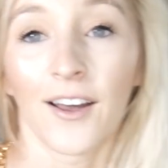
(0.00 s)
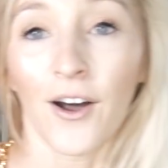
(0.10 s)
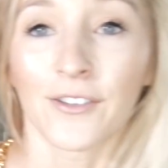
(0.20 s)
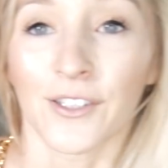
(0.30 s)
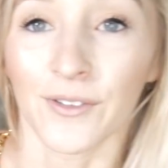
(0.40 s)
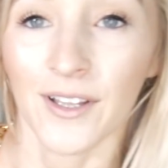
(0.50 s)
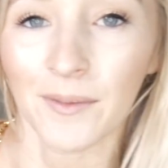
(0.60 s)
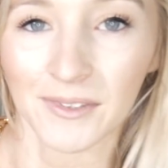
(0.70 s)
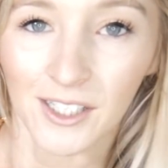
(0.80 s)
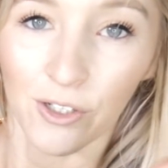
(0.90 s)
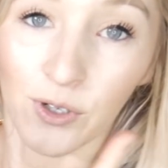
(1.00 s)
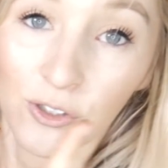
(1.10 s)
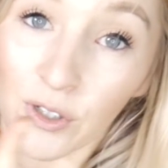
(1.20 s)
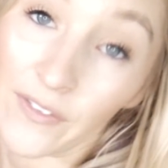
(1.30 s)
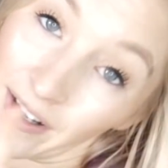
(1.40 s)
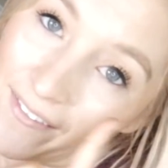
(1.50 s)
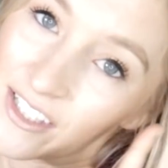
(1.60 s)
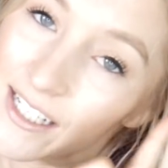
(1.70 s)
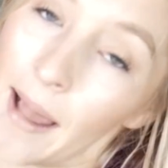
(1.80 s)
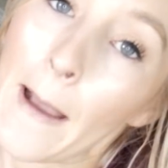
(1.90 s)
Also, let me tell you a quick story if you haven't
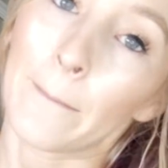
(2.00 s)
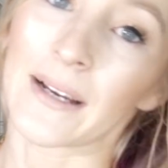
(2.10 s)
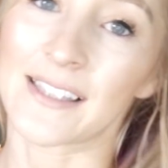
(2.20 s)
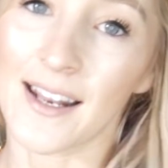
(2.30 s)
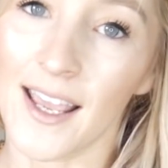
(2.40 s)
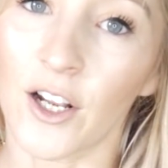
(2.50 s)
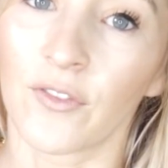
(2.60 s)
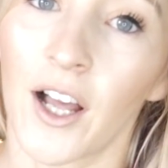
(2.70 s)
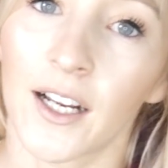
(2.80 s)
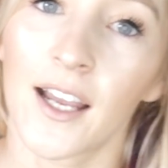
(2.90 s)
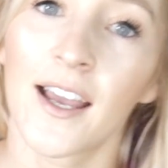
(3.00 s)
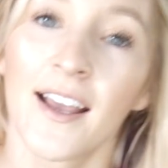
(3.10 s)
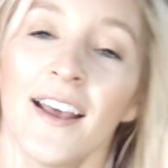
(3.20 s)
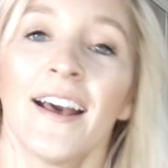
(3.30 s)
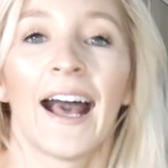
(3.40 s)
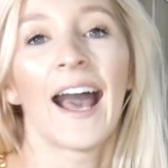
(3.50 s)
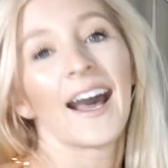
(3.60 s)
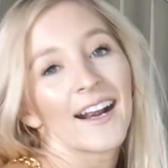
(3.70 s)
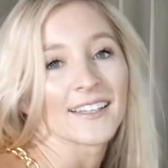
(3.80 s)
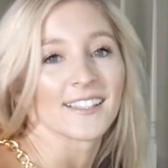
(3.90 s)
seen my San Diego vlog.
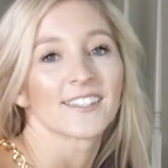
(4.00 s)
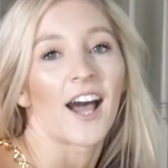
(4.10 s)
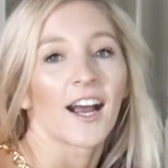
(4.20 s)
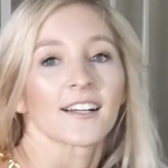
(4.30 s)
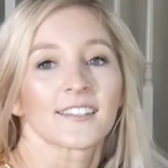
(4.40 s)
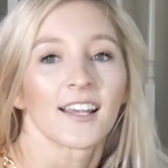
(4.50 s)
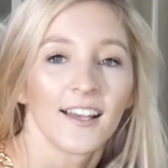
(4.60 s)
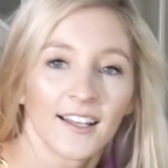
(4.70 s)
I got the socks.